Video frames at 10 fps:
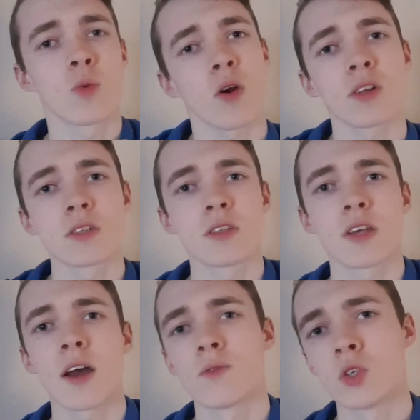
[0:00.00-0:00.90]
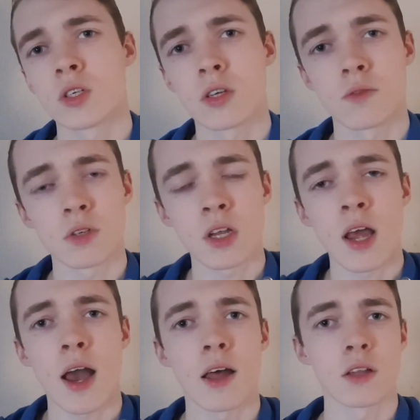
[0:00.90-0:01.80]
Warrington Town Reserves
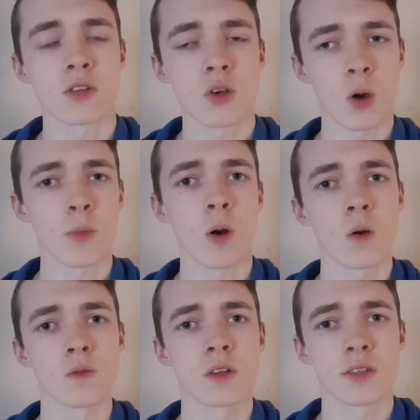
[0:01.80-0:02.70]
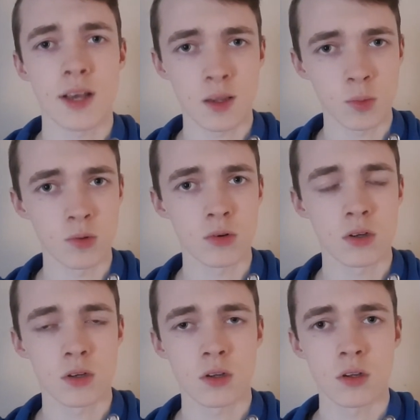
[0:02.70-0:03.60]
at the top of the table.
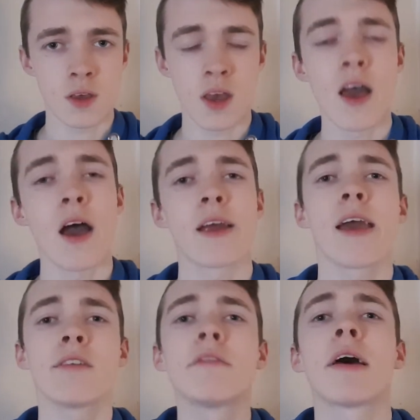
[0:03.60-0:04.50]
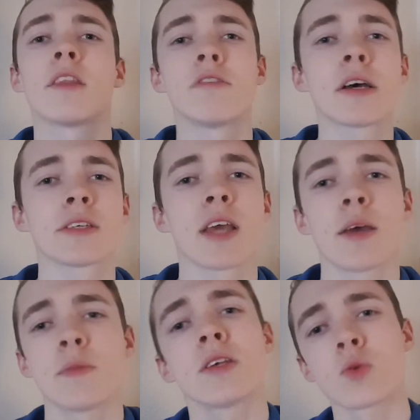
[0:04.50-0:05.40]
Again, like the last
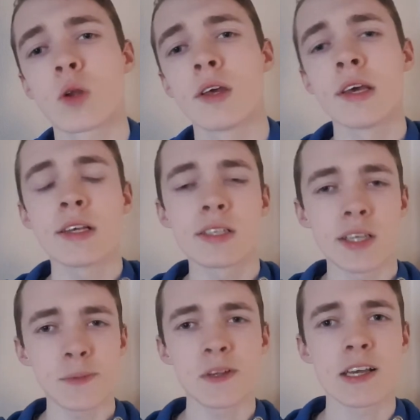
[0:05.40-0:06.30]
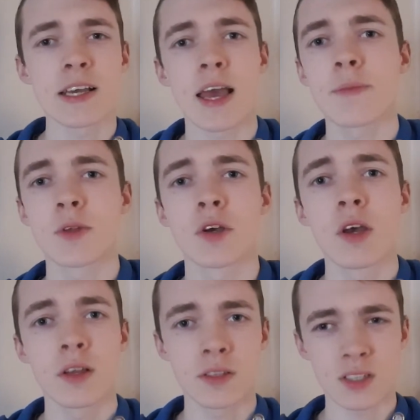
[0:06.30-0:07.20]
game, this one seems like a game that
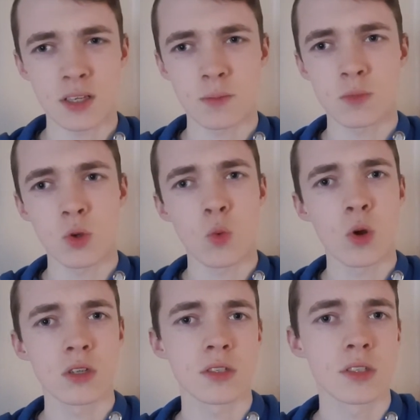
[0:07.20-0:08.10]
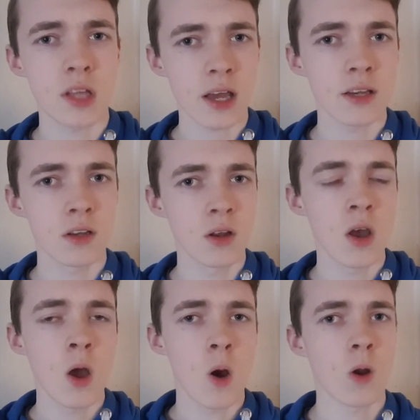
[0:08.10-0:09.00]
seems one-sided
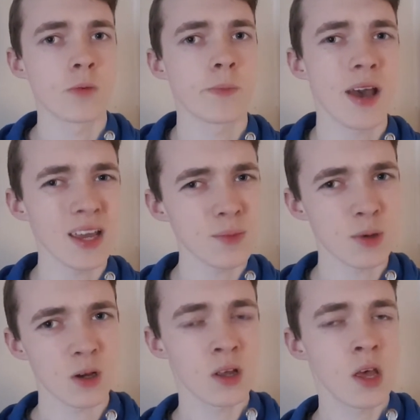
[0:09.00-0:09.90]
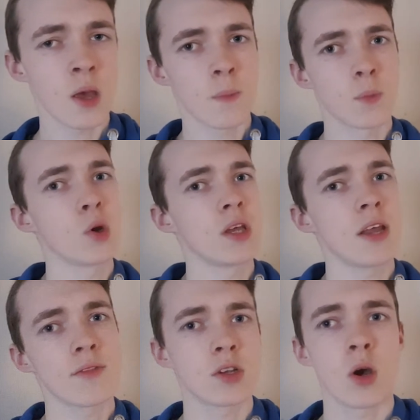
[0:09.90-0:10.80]
on paper, but you
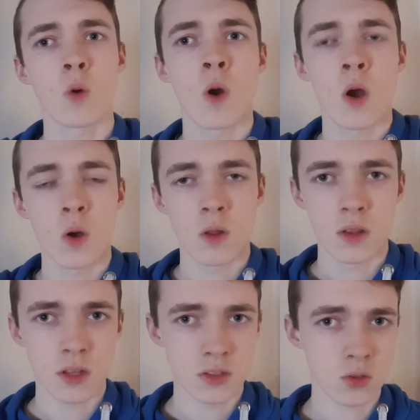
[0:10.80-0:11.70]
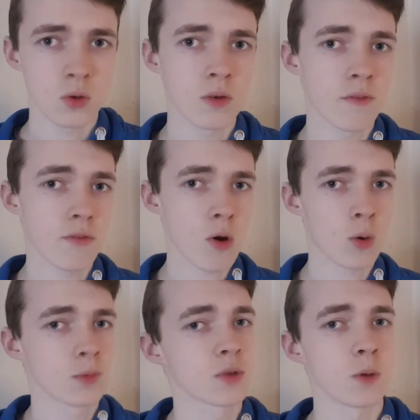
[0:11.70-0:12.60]
never know, this could
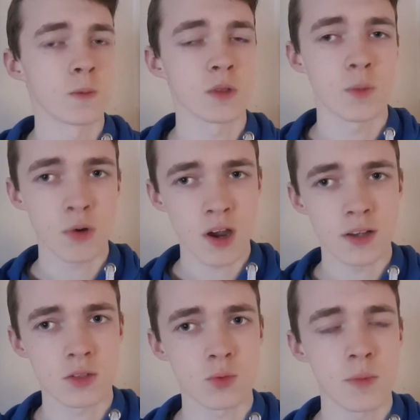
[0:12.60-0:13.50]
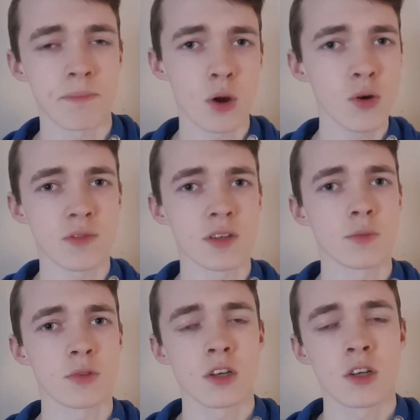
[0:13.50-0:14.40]
throw some surprises with both teams